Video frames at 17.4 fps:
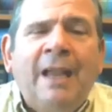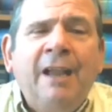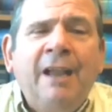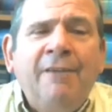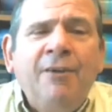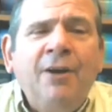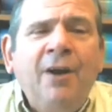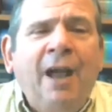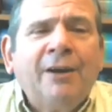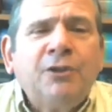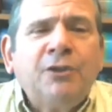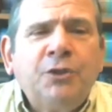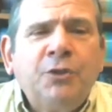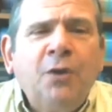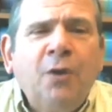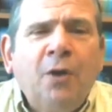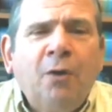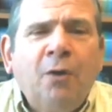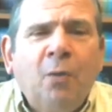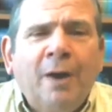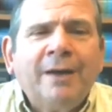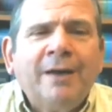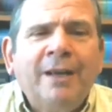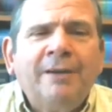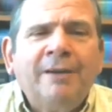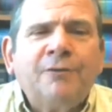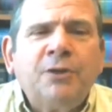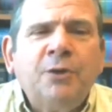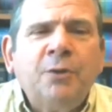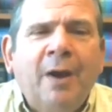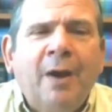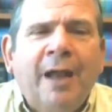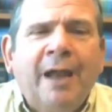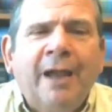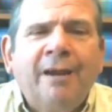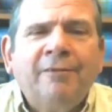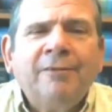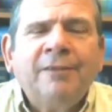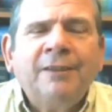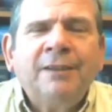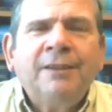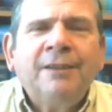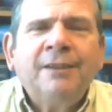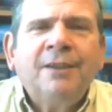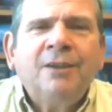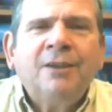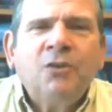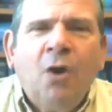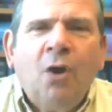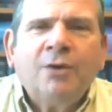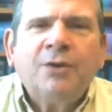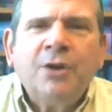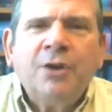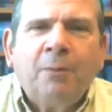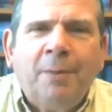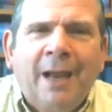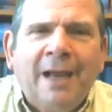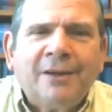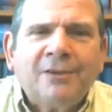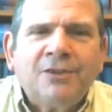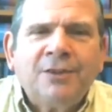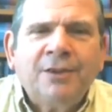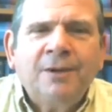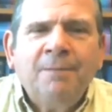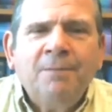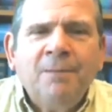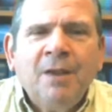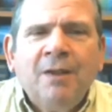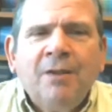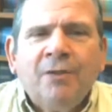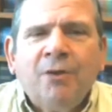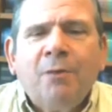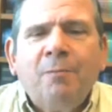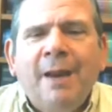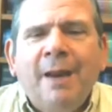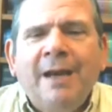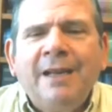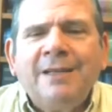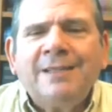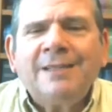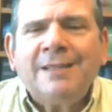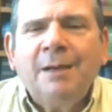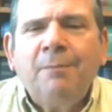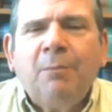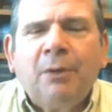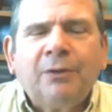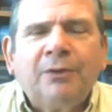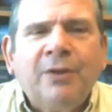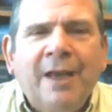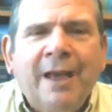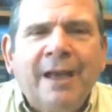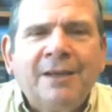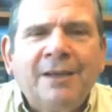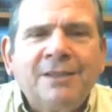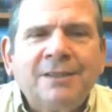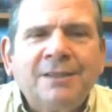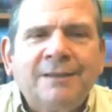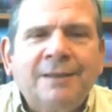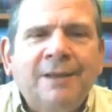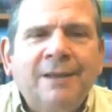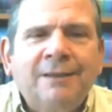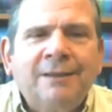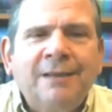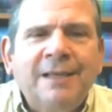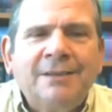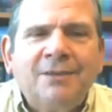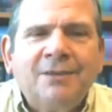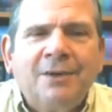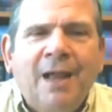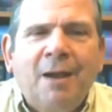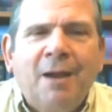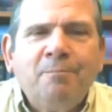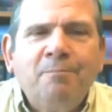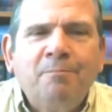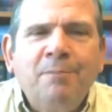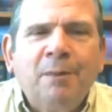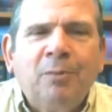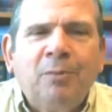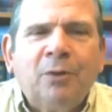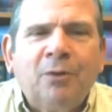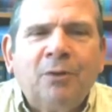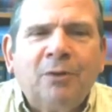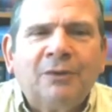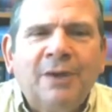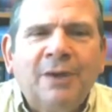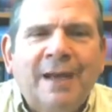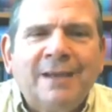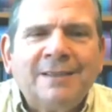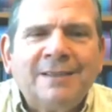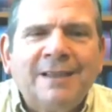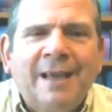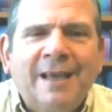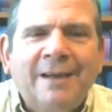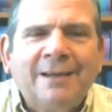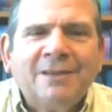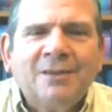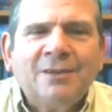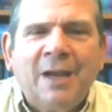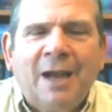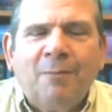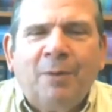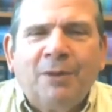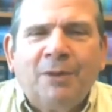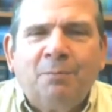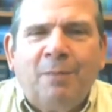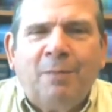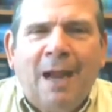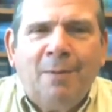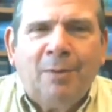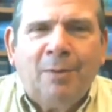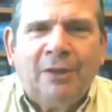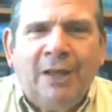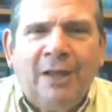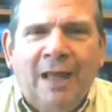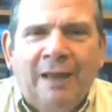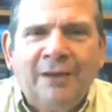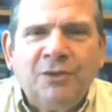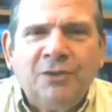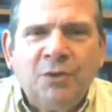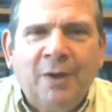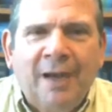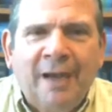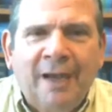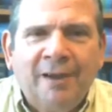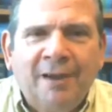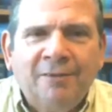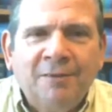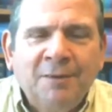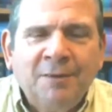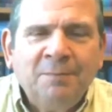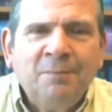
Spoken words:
If you're not sure what gift you have, talk to your pastor. There are many simple tests. These are not biblical tests, that is how much Bible knowledge you have,